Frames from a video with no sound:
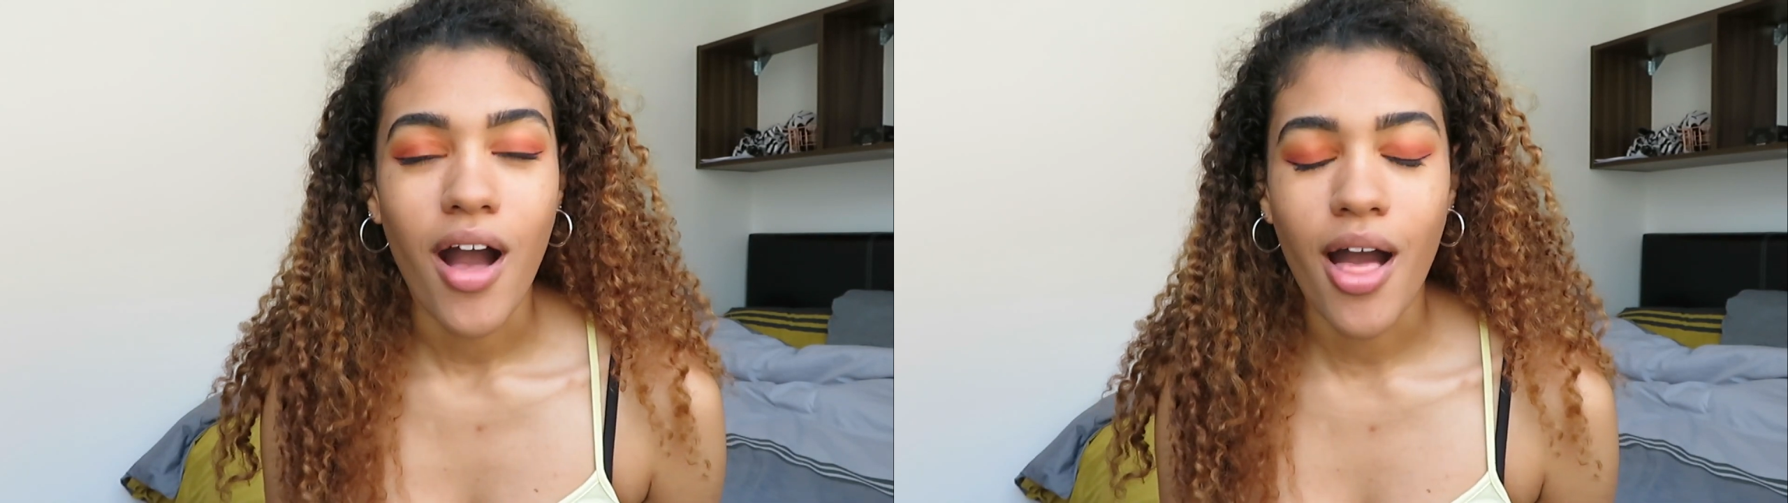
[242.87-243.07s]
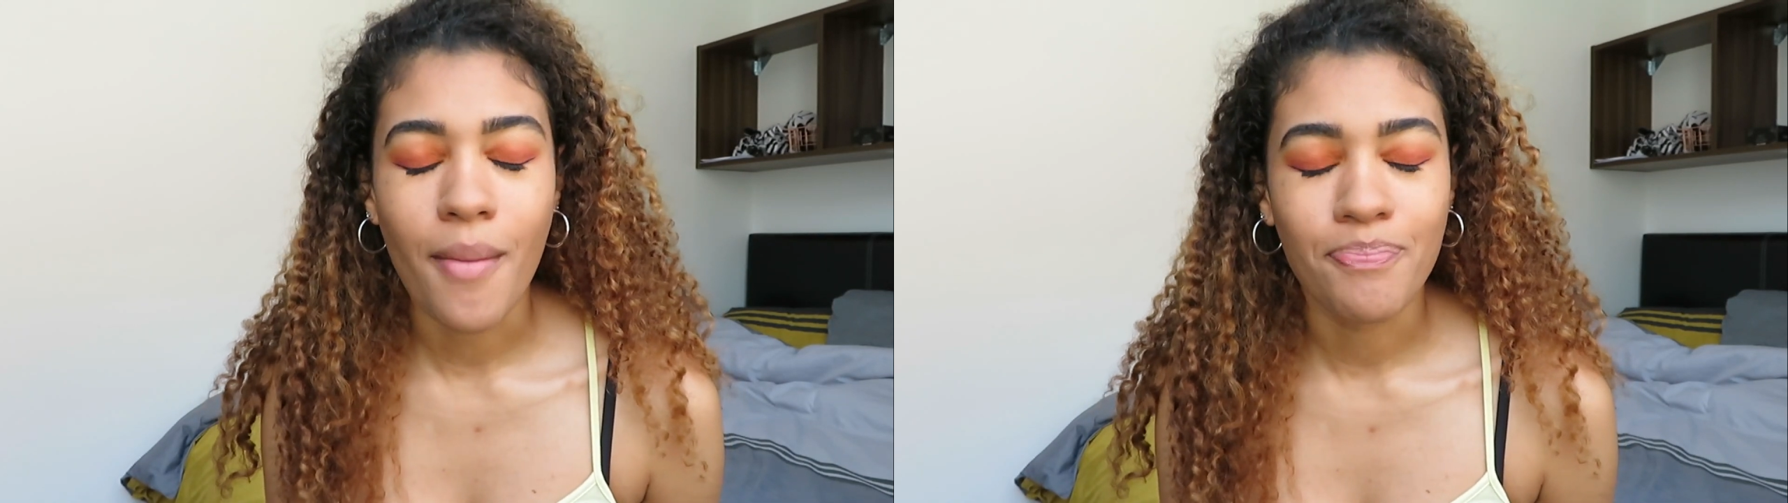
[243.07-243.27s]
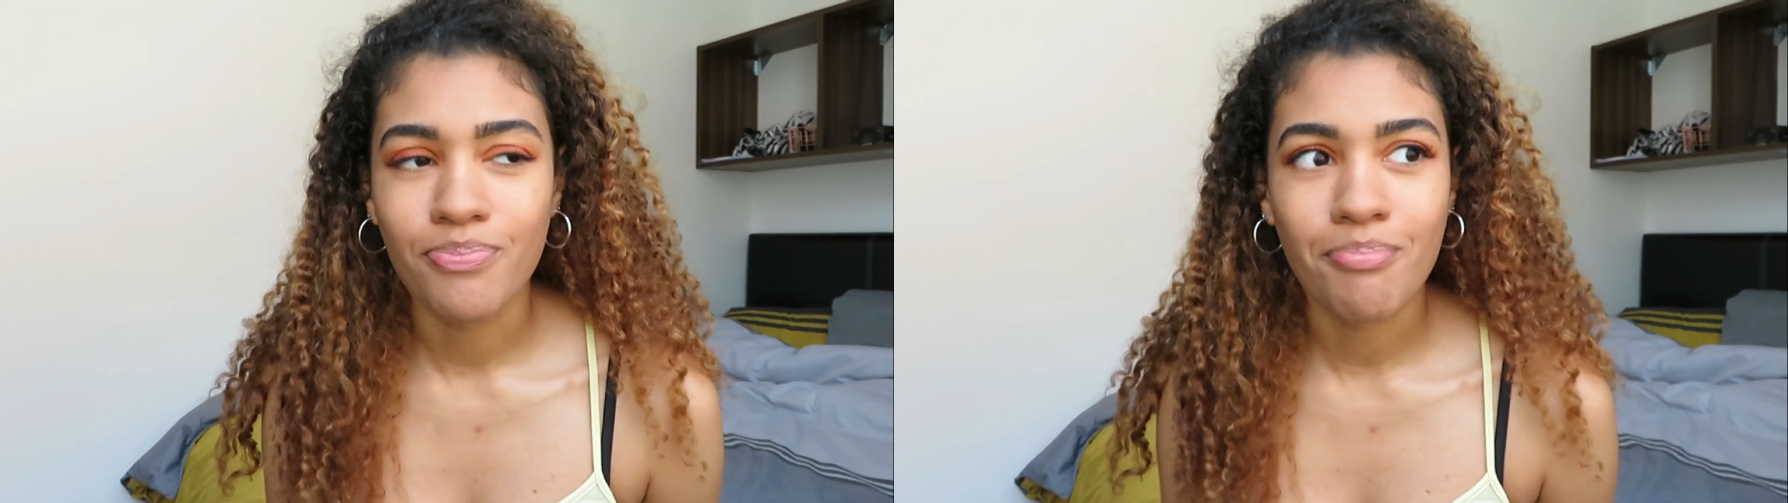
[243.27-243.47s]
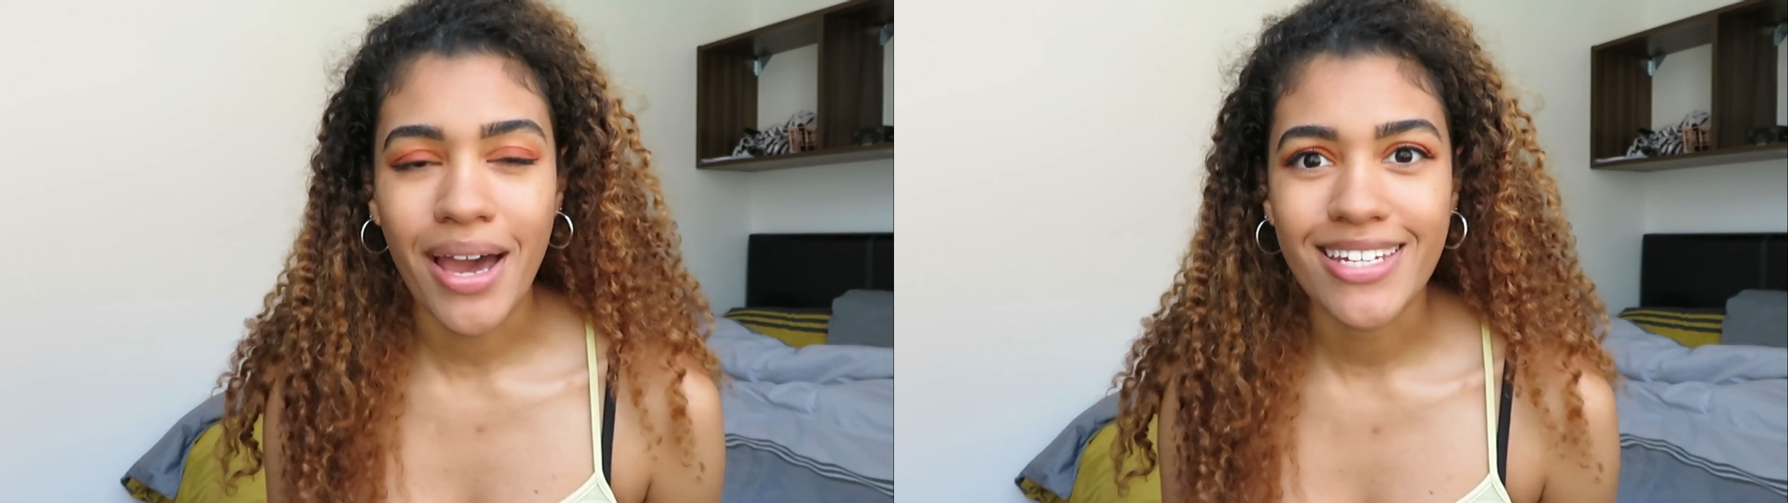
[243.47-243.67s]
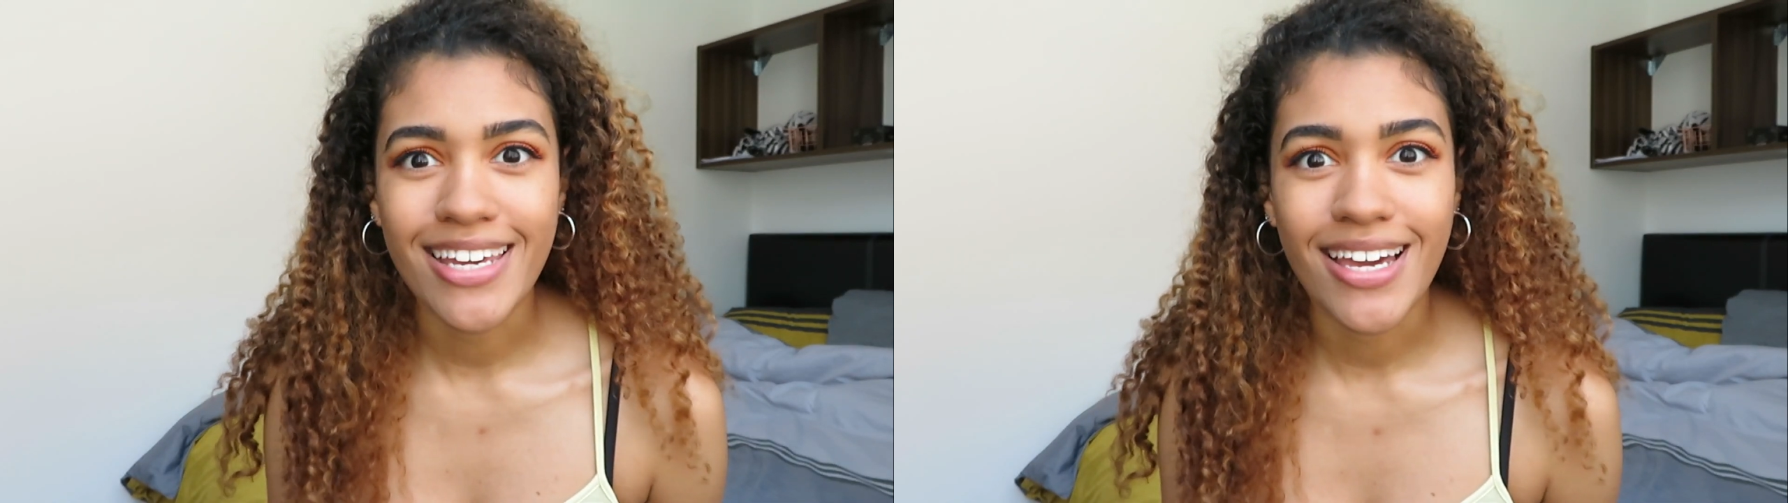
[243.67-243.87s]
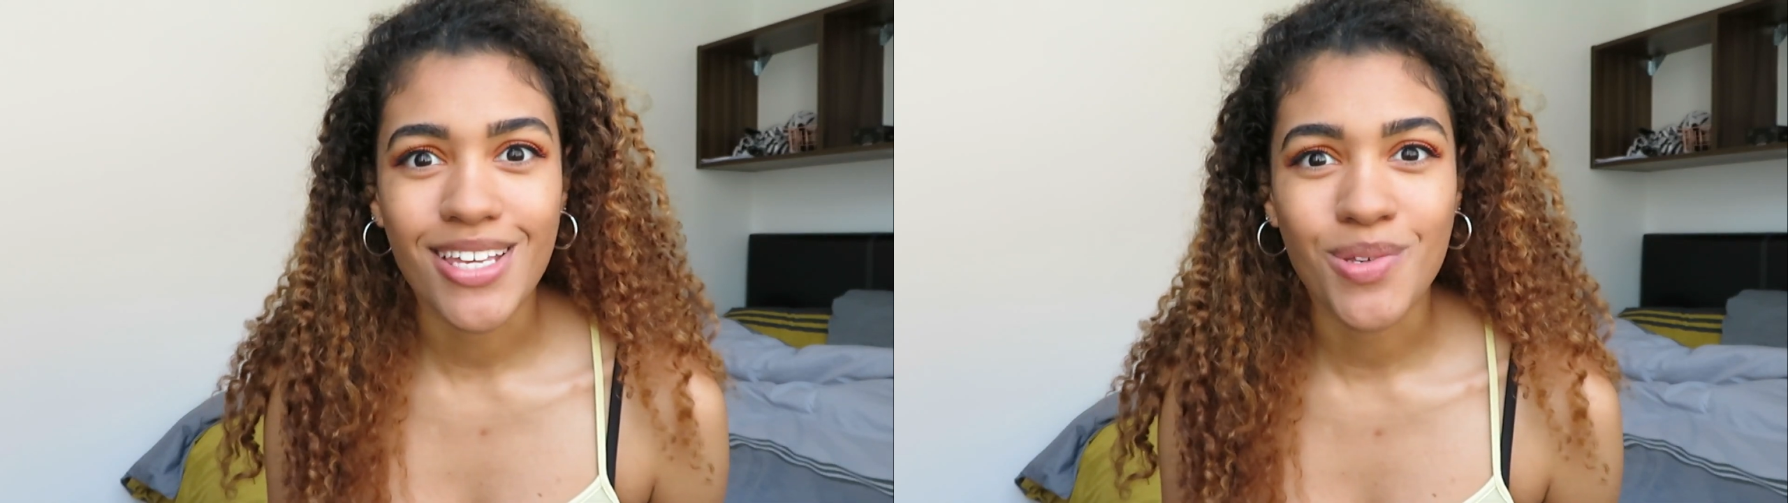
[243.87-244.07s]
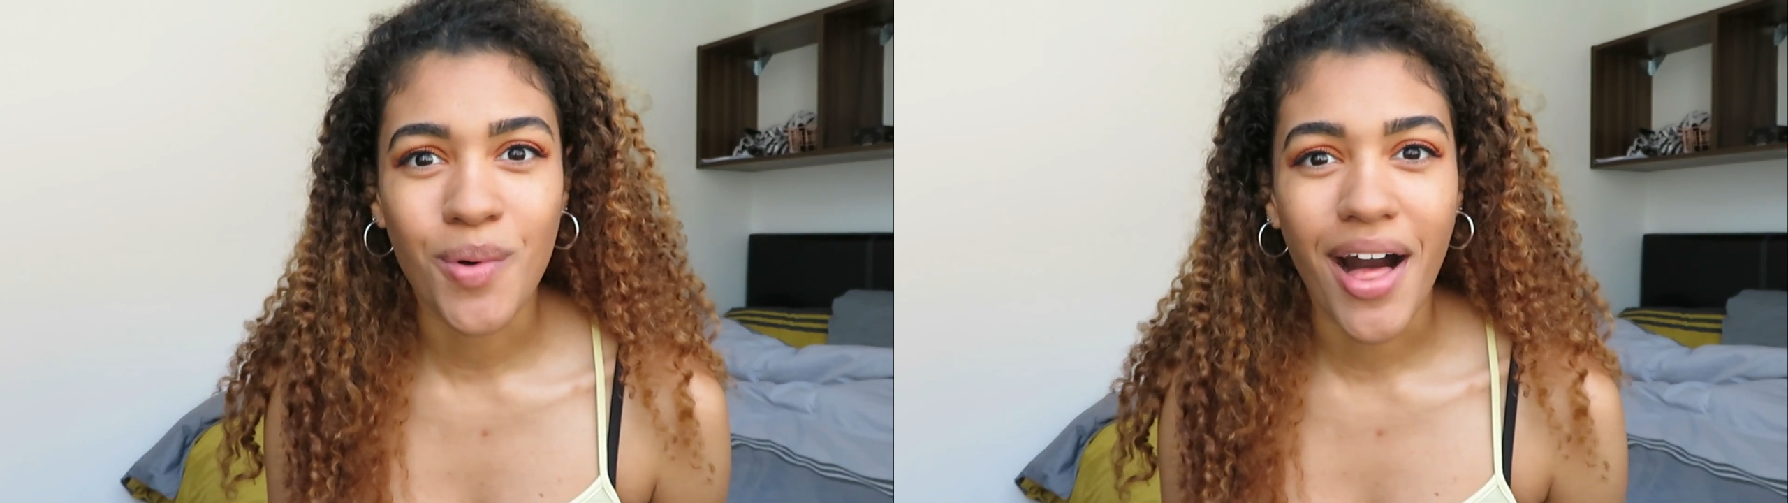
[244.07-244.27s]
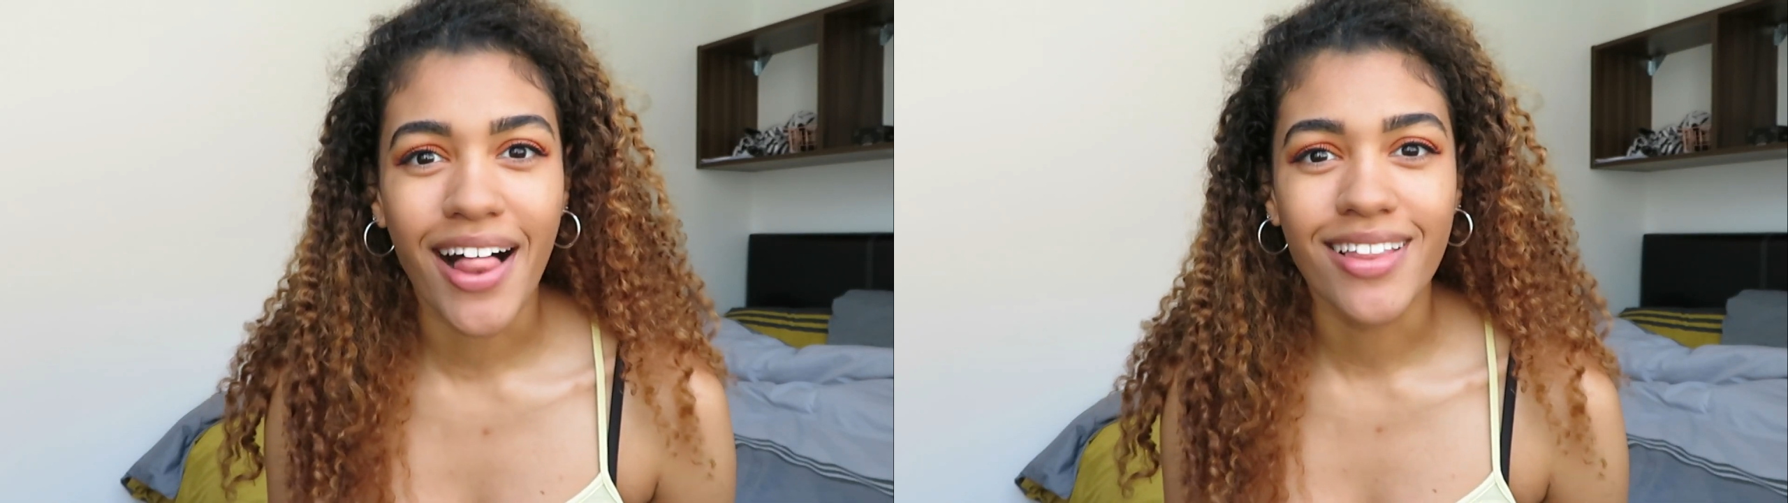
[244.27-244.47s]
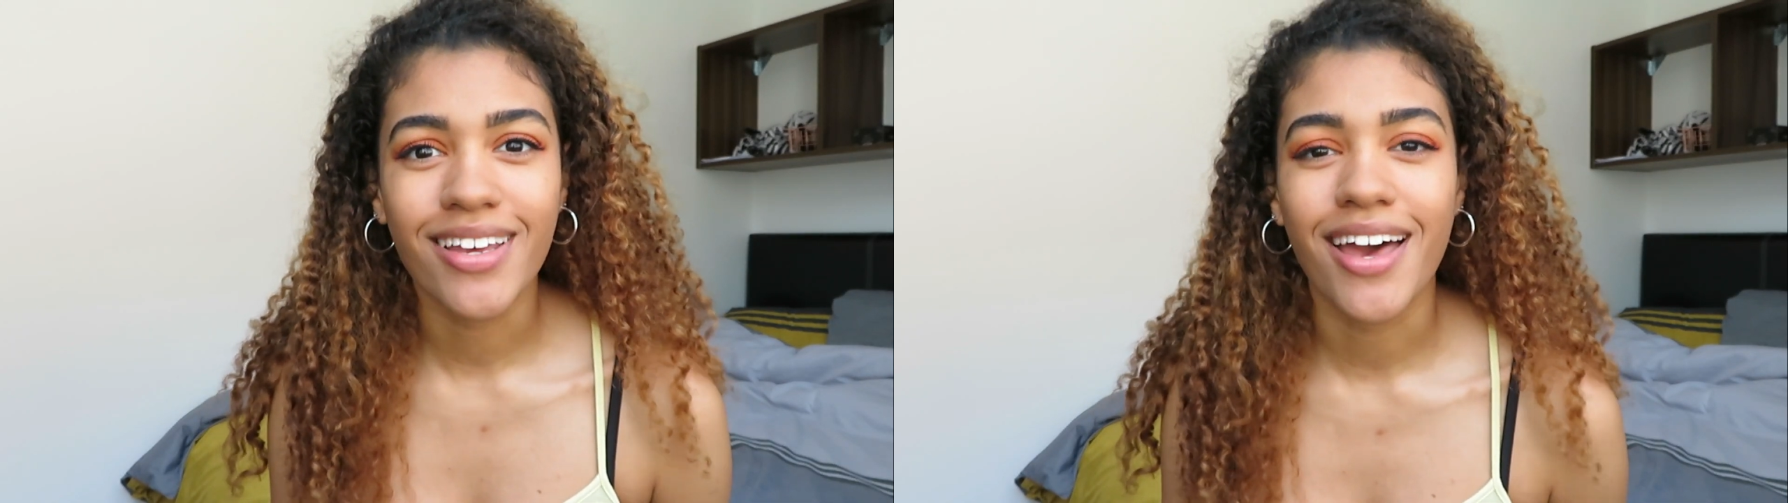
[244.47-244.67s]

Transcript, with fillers: um, Maddie as well.